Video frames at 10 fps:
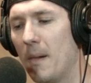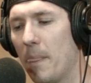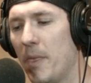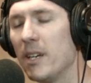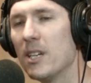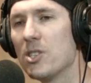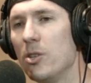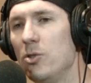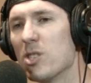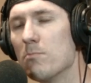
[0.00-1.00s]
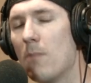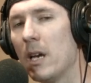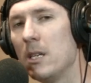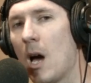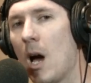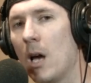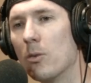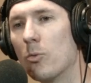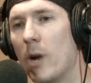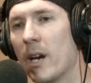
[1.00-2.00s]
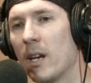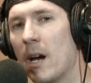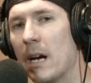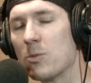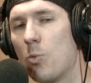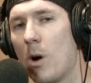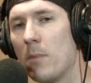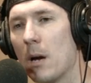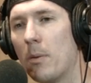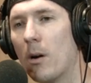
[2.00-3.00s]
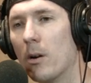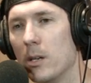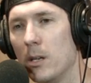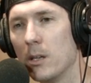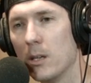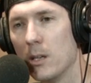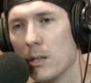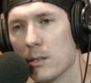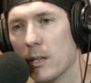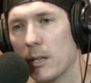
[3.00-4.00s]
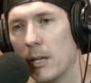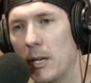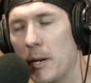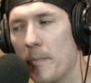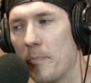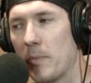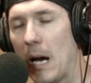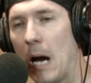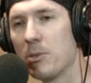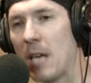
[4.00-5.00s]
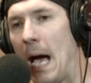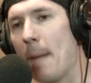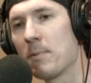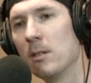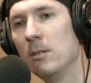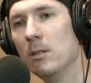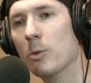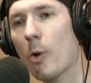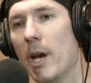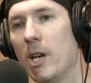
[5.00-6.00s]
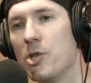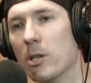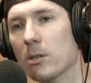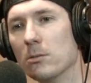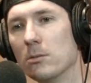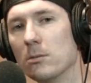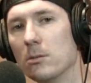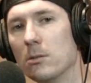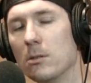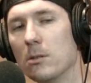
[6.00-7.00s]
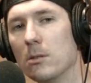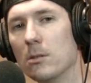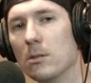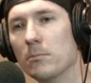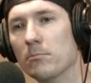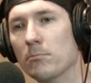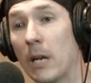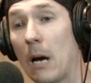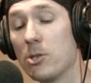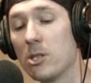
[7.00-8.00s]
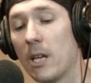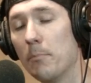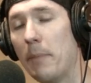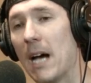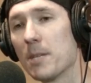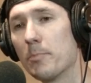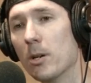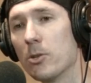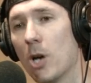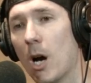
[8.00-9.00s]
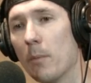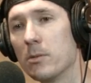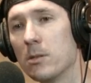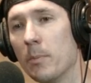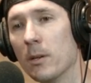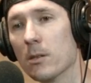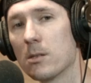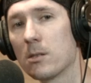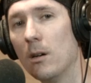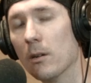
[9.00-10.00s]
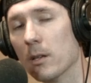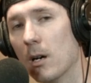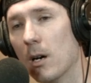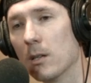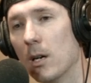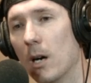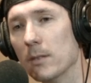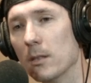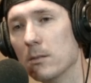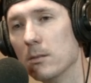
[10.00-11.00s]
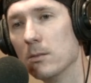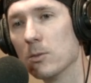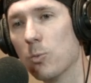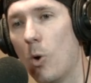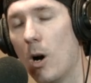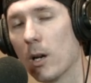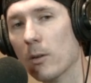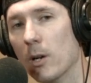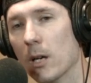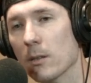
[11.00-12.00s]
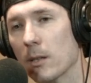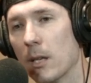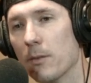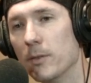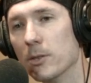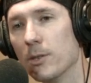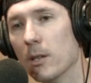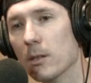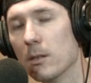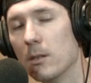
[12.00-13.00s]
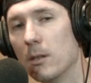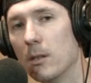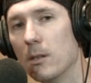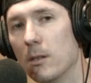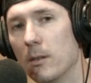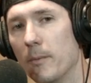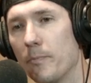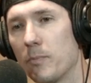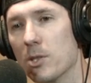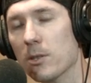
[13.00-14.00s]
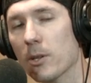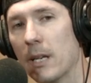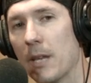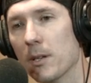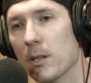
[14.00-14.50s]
Thing is, though, you just might not recognize what my partying is. Like, I was absolutely raging, but I was just at a Bass Pro Shop sipping a scalding hot coffee, just walking around looking at the fish tank, just looking at